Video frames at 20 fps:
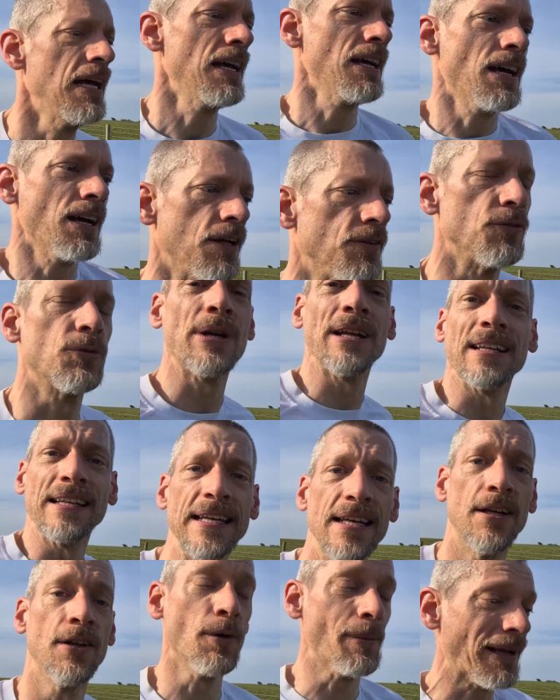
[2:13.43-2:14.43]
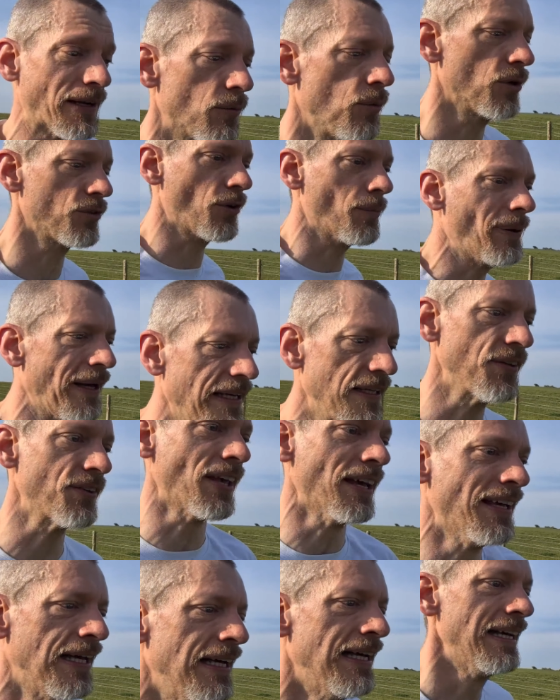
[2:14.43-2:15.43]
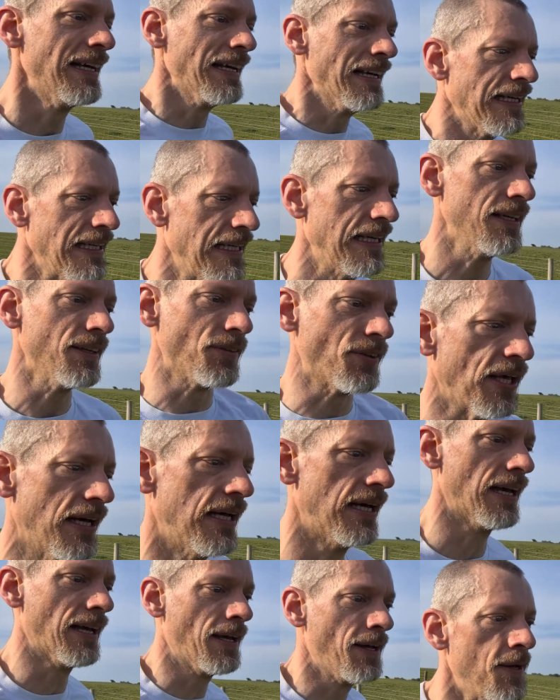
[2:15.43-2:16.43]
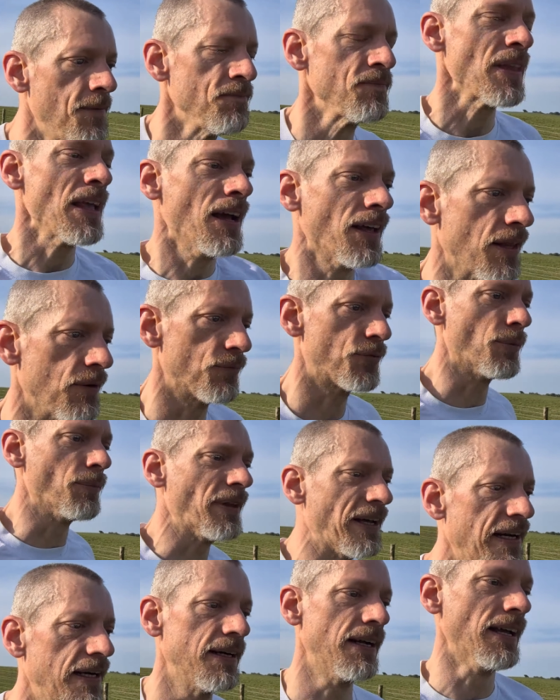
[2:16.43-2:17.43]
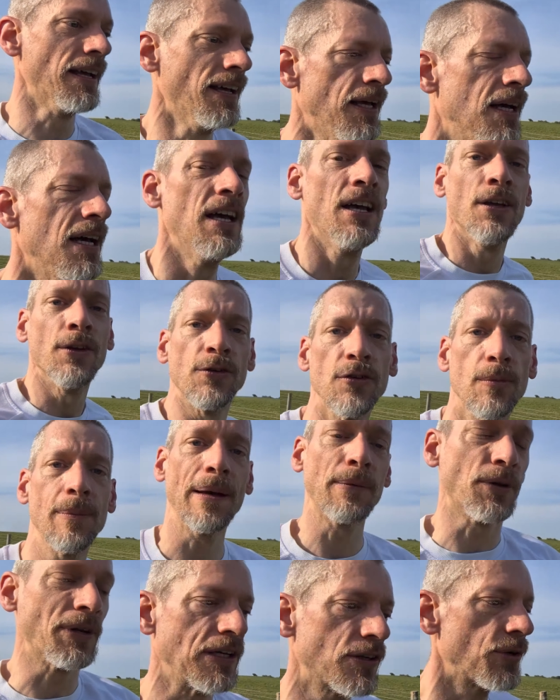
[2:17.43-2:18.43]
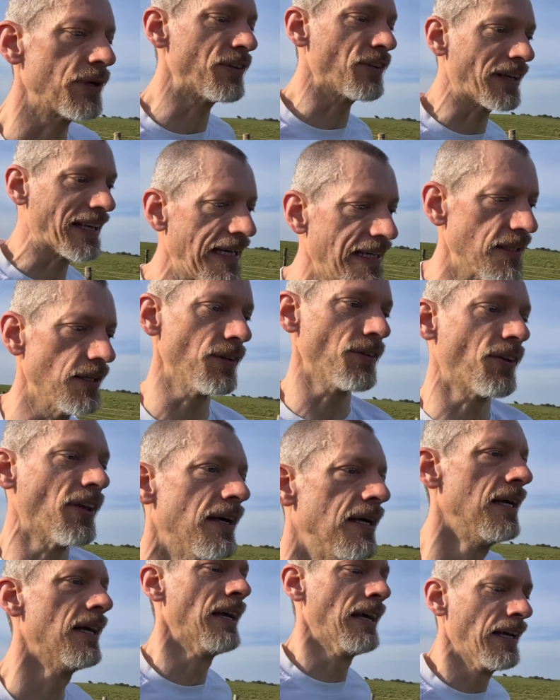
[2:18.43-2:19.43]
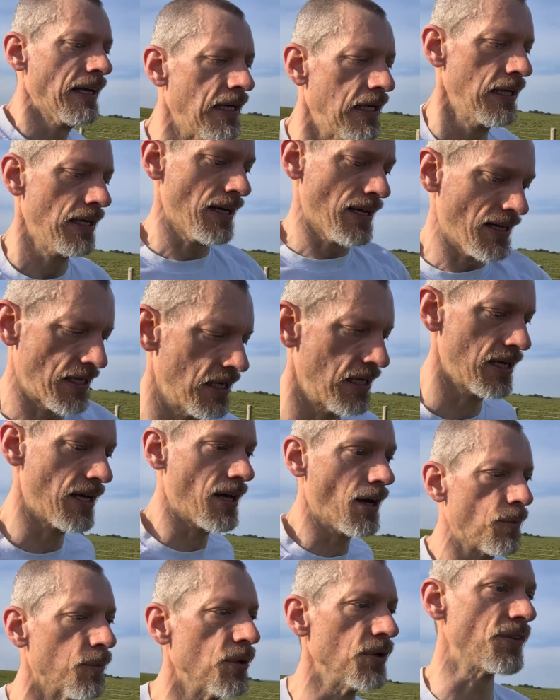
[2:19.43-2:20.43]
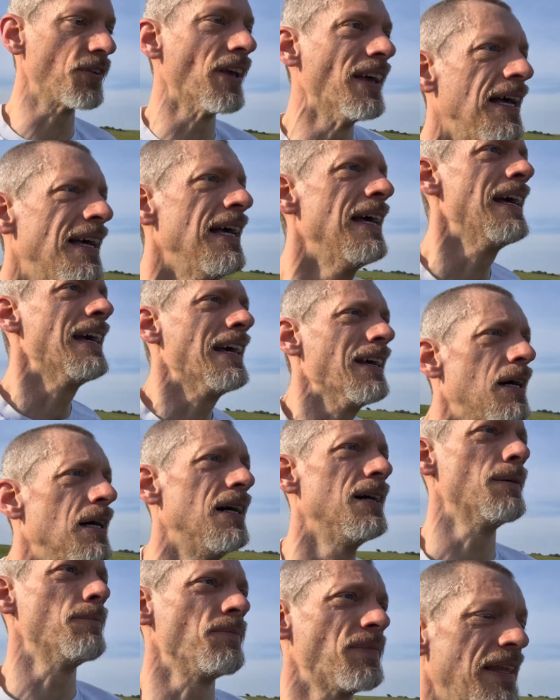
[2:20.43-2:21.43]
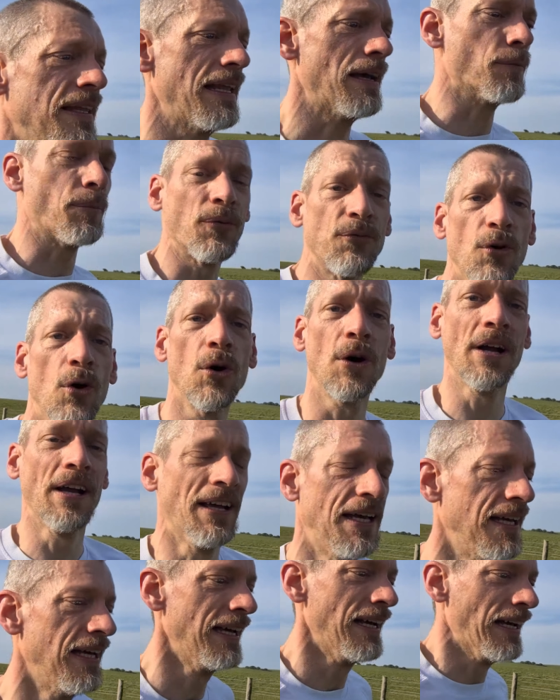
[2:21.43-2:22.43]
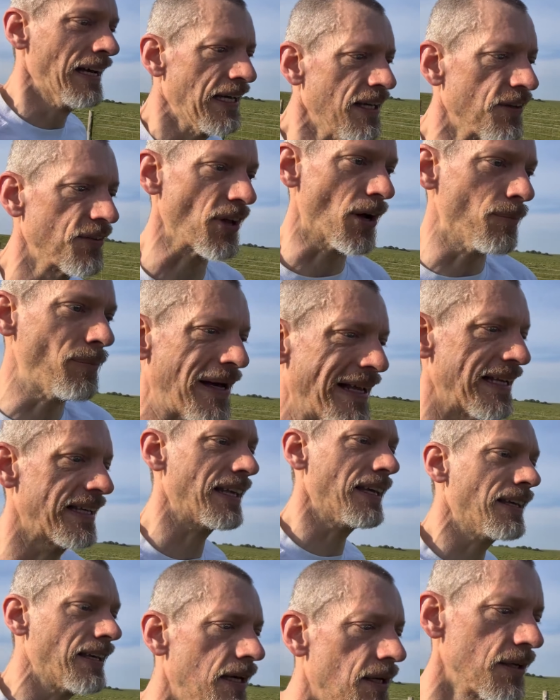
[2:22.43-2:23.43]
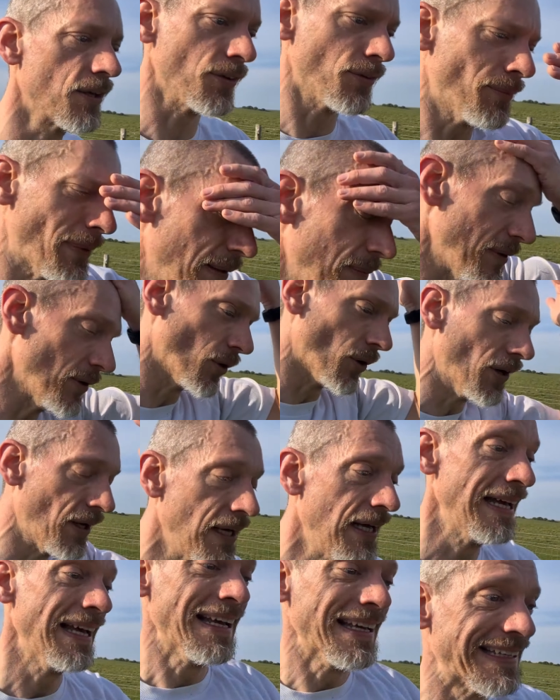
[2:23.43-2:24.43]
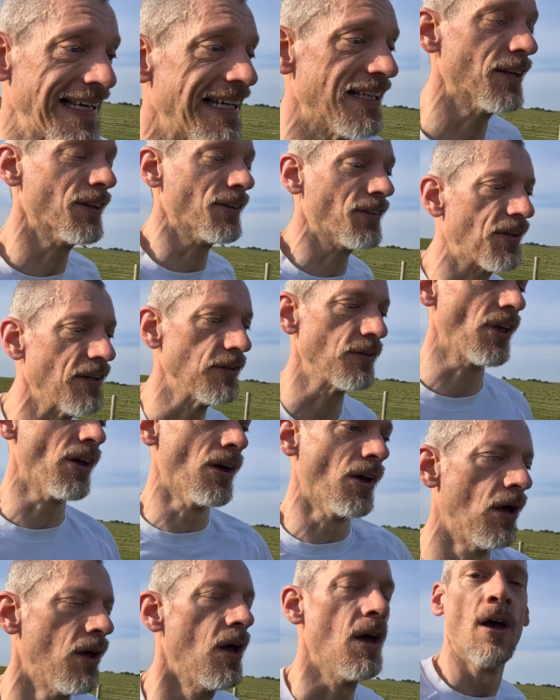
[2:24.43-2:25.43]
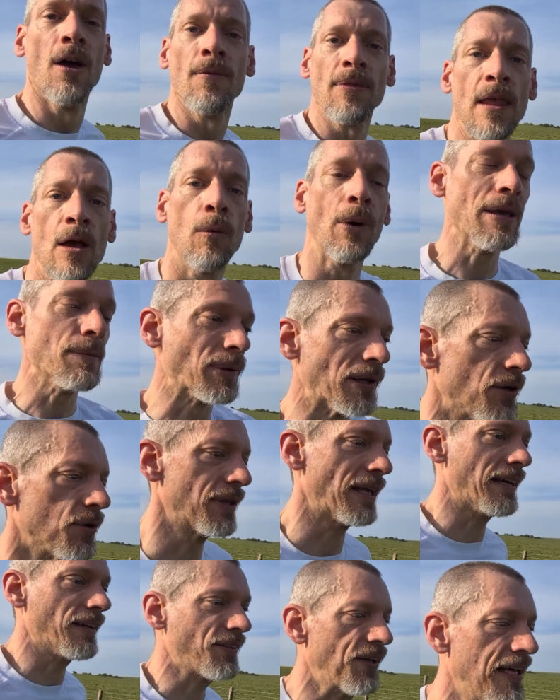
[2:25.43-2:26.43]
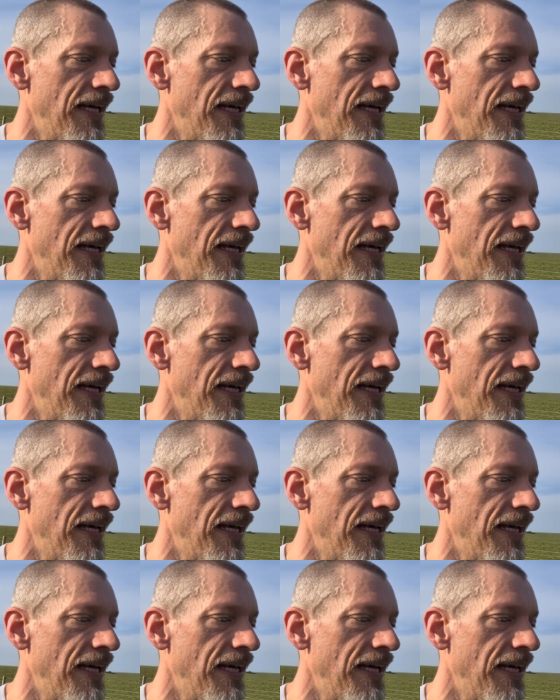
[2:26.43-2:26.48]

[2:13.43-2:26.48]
And really, no matter what your pace is. And then from there, you should be able to increase your cadence upwards. Now, before you start panicking, because maybe your cadence is way below that,